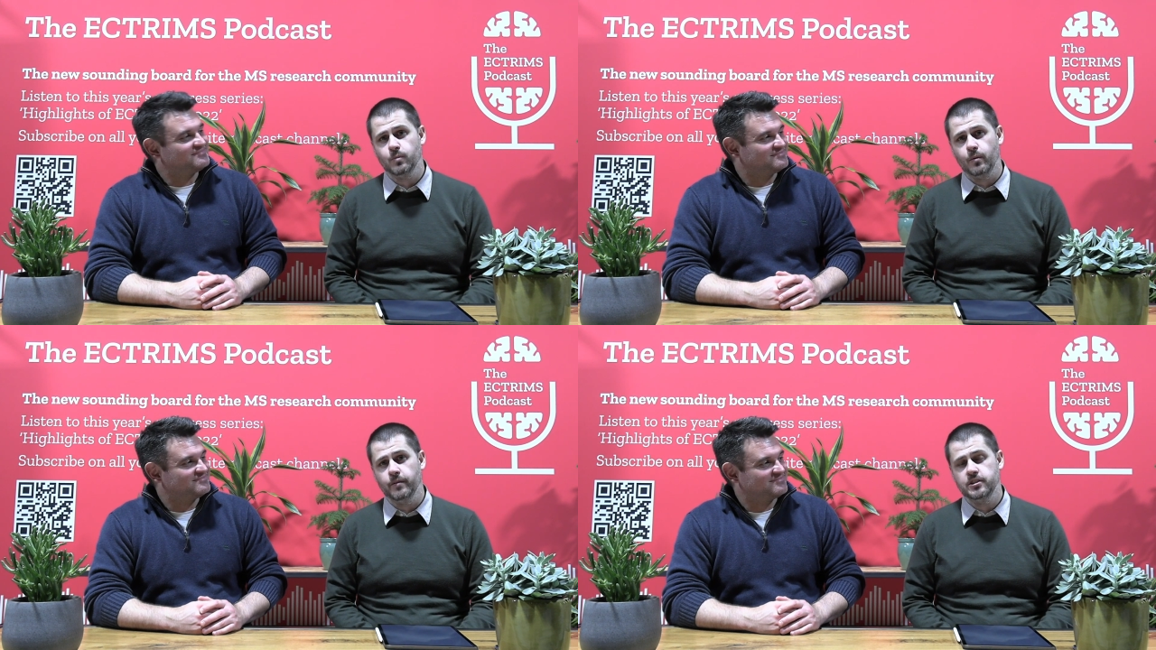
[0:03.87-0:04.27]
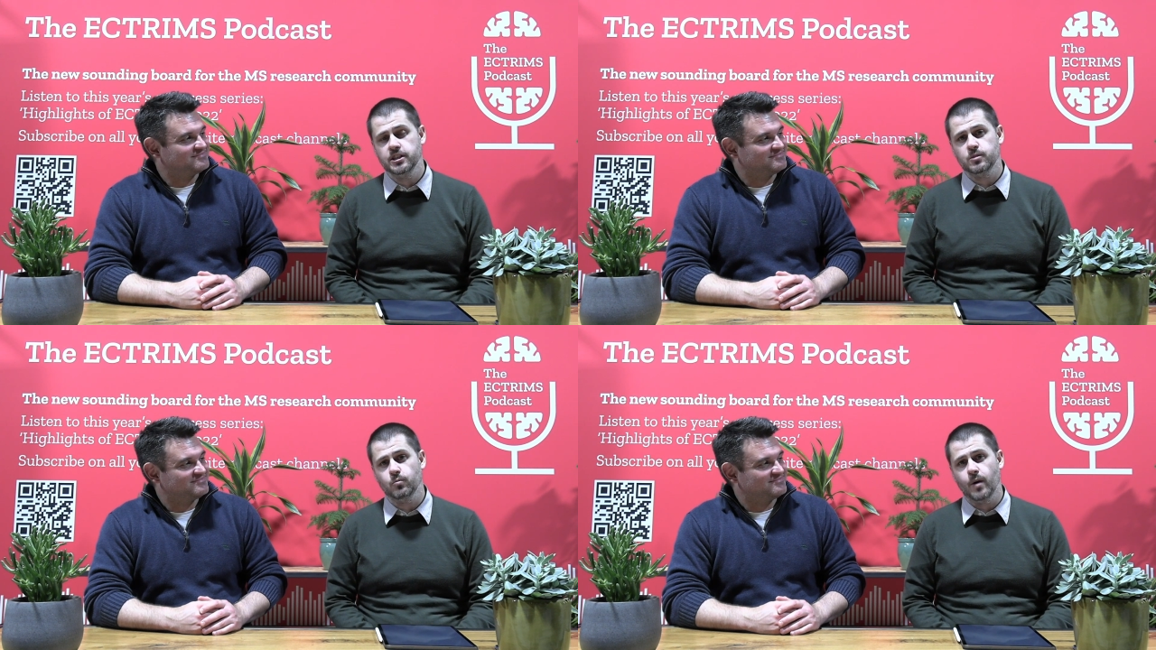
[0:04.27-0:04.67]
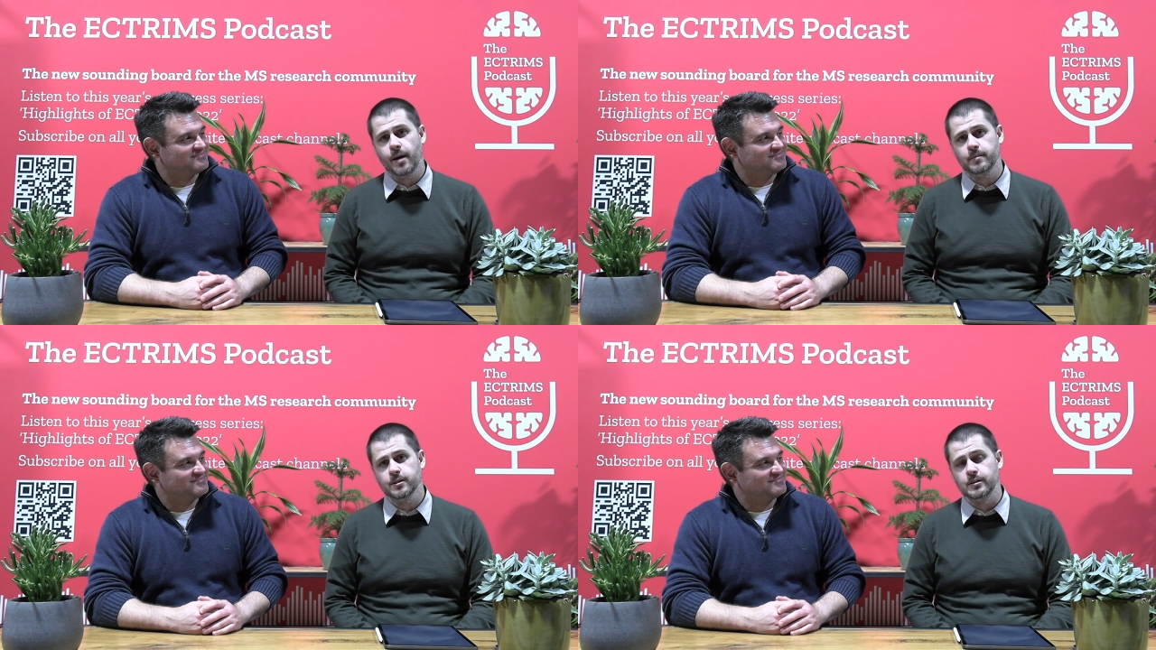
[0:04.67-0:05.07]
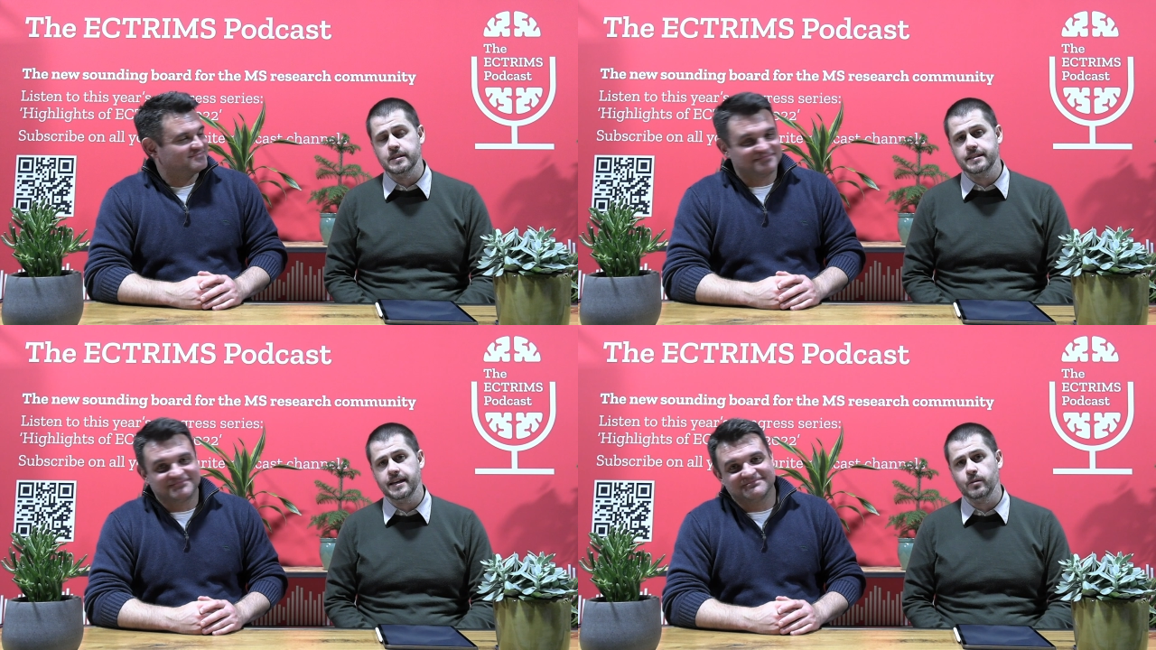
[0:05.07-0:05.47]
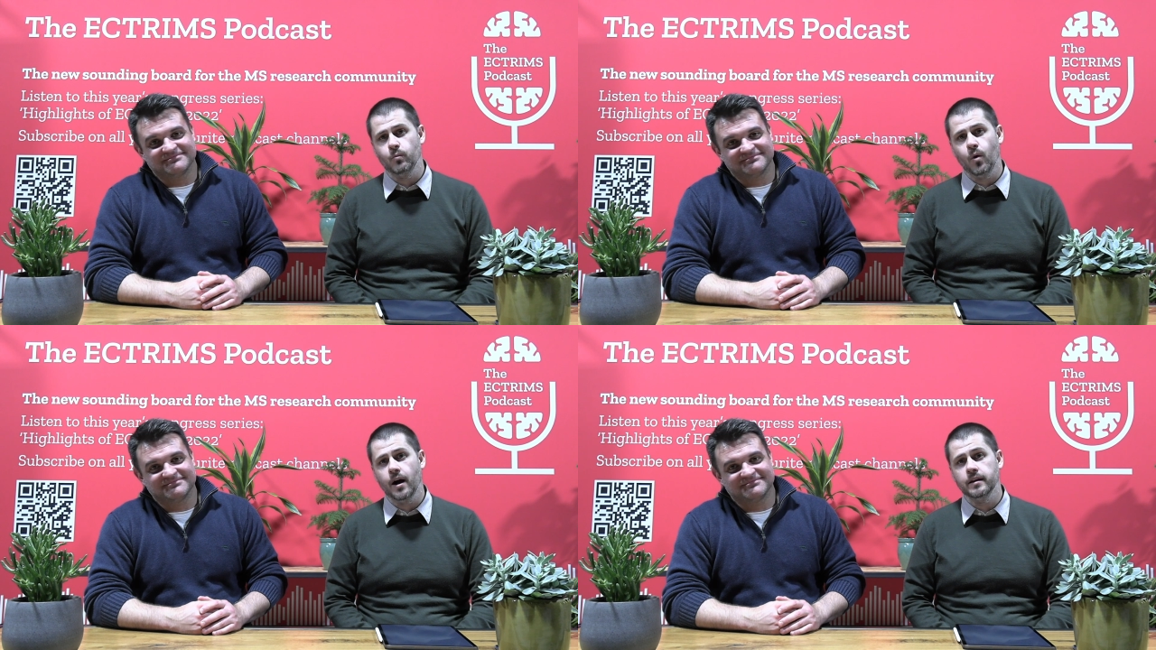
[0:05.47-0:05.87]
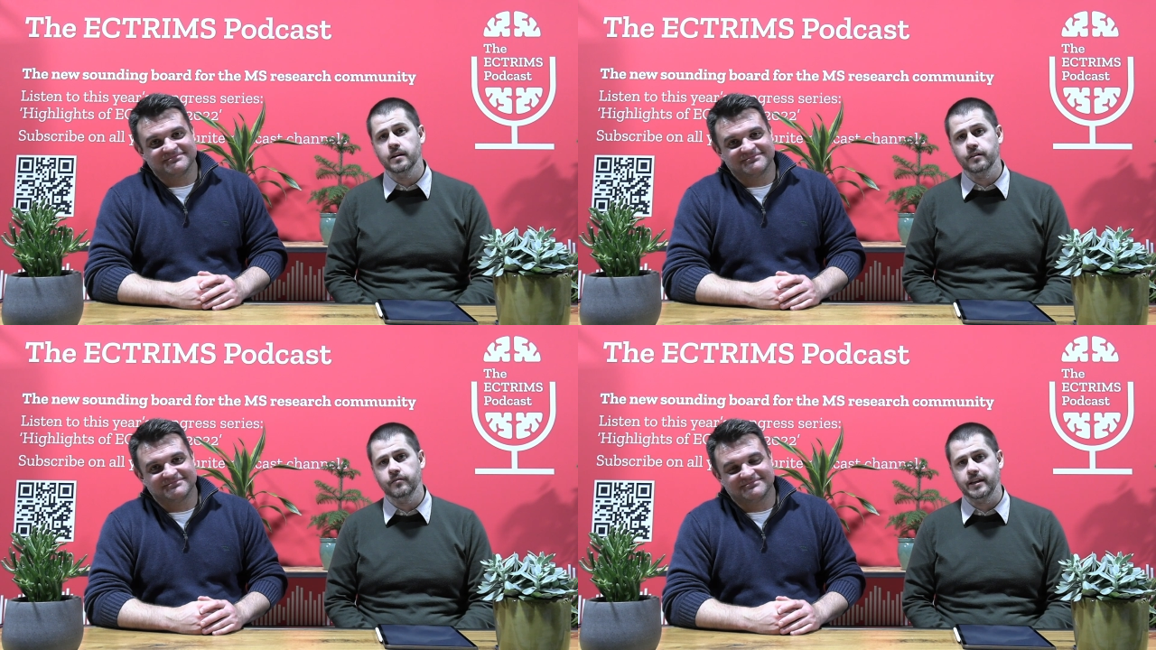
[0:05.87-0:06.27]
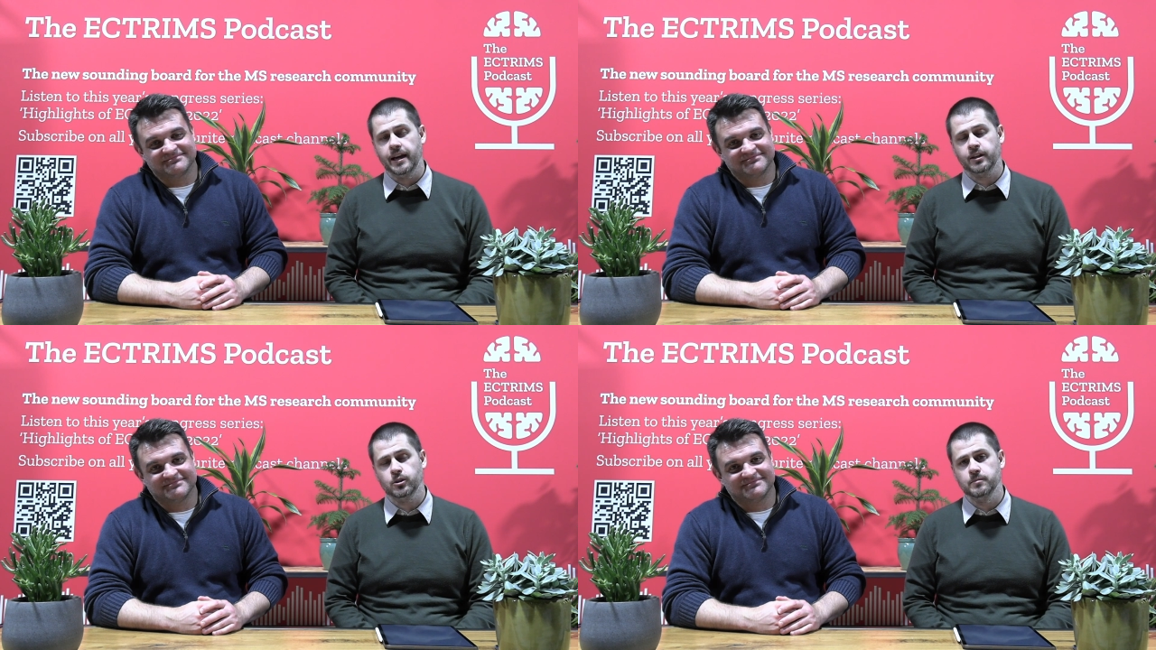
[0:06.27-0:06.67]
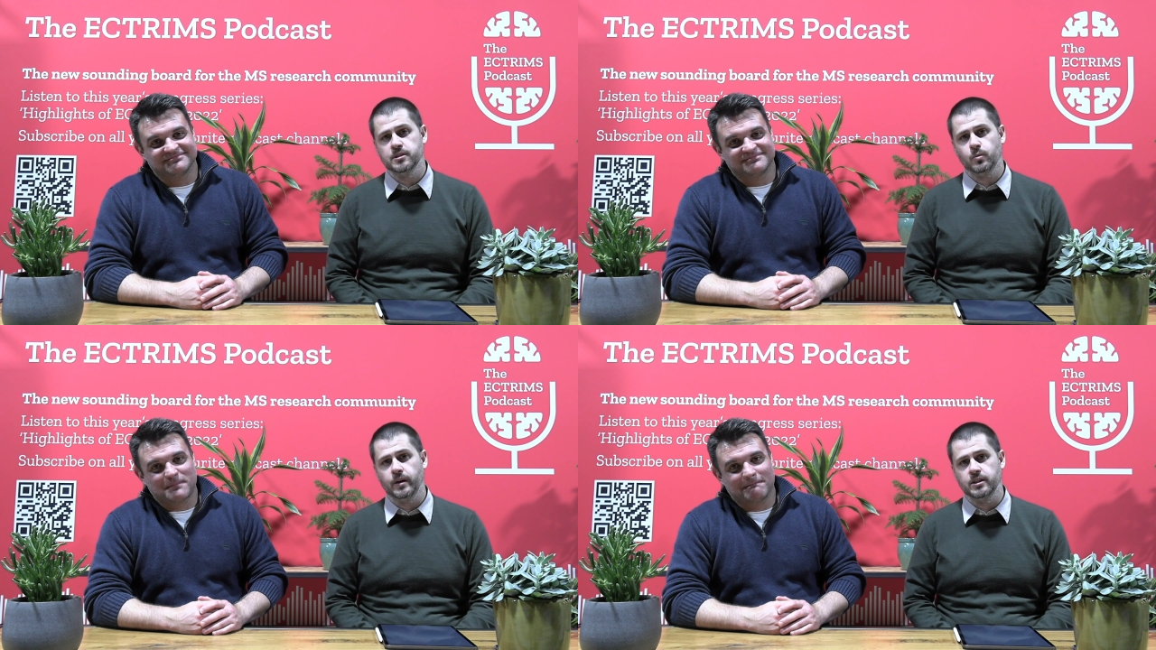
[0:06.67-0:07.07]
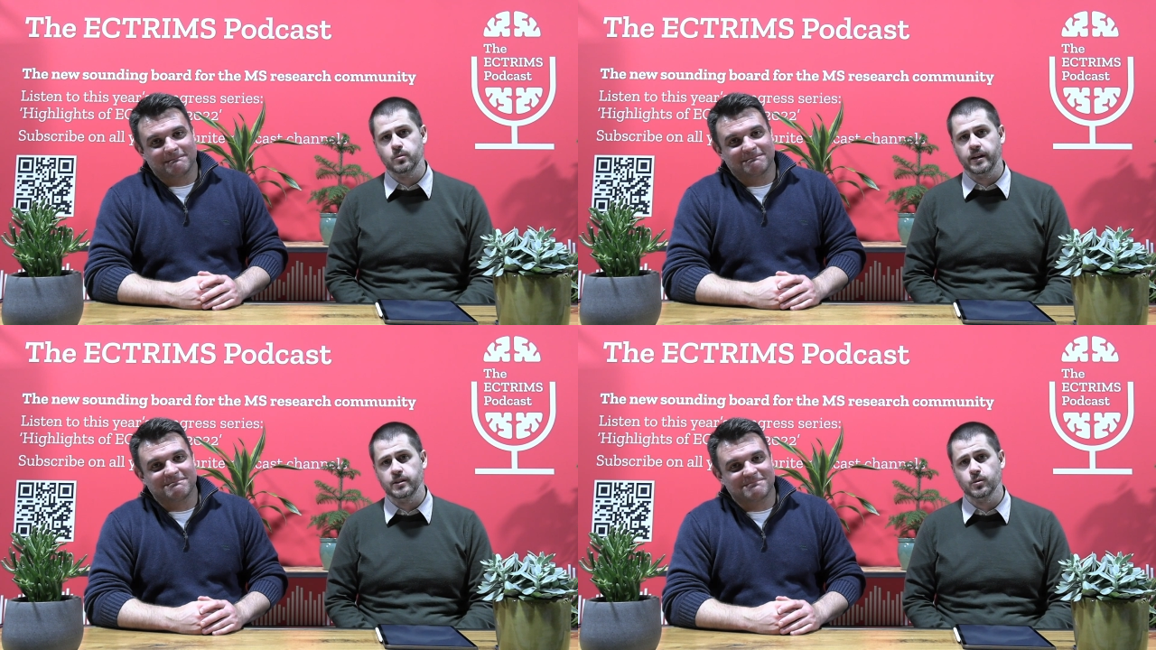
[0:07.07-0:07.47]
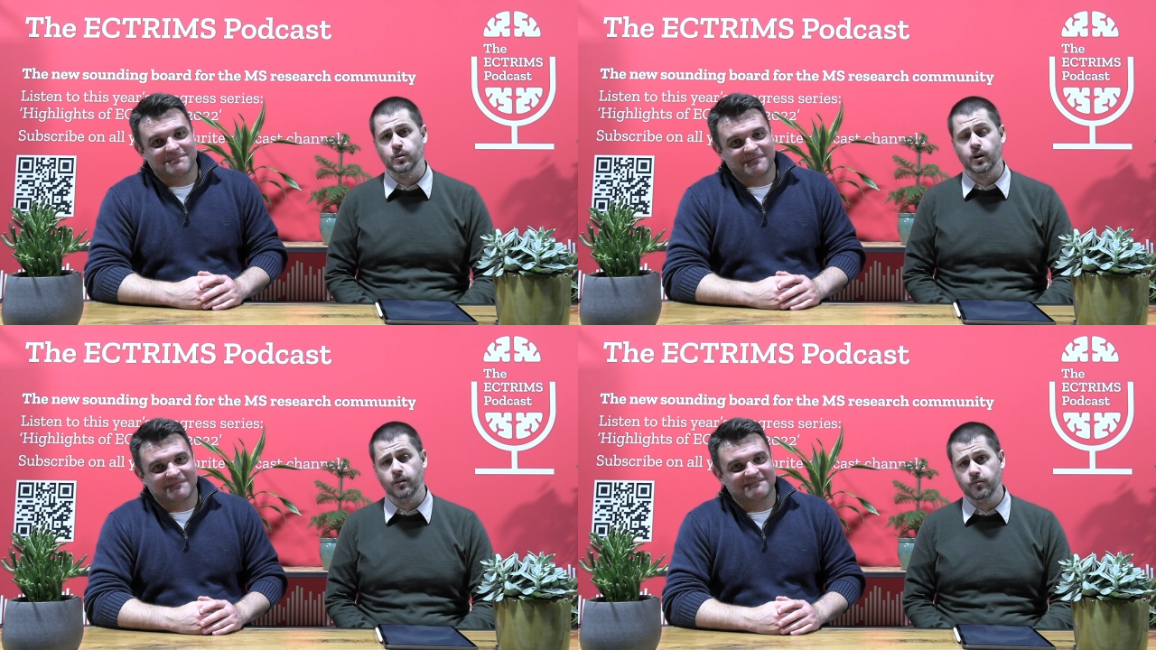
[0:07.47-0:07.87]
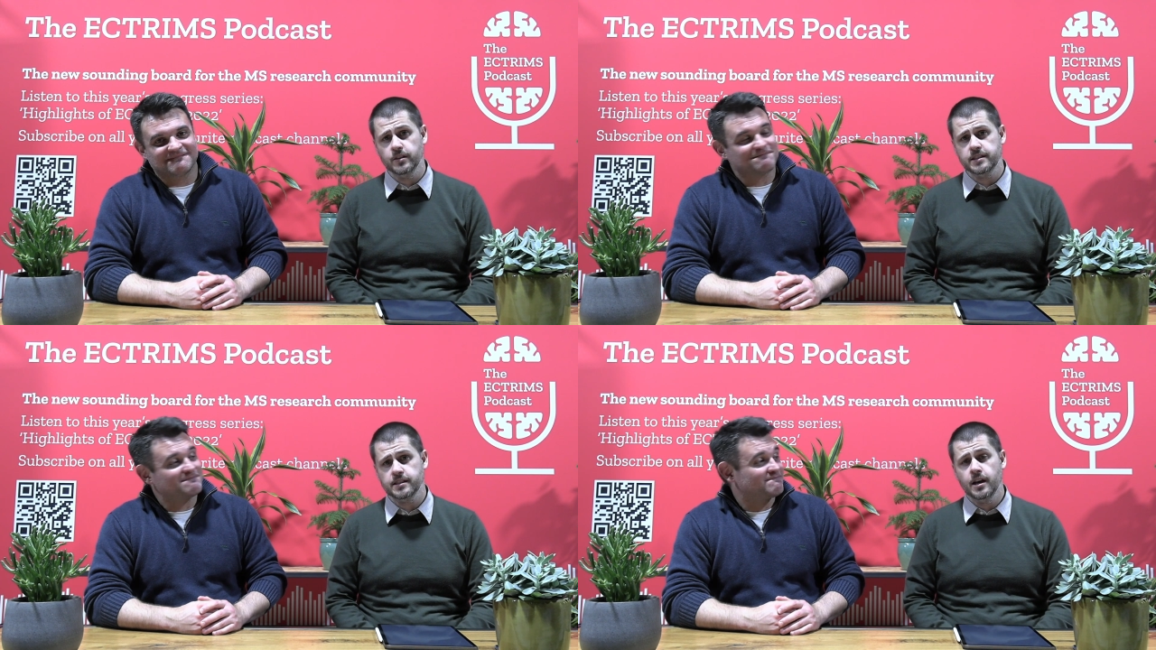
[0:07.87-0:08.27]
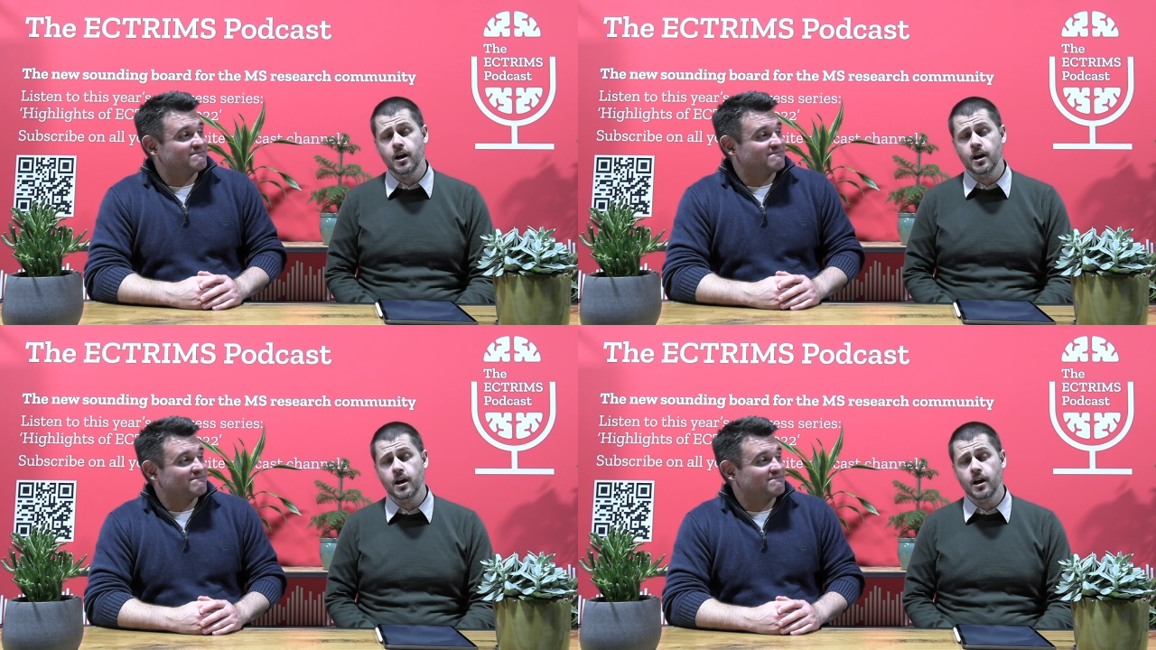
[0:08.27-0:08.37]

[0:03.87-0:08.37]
Speaker 1: where we've just wrapped on day one of the ECTRIMS 2022 conference.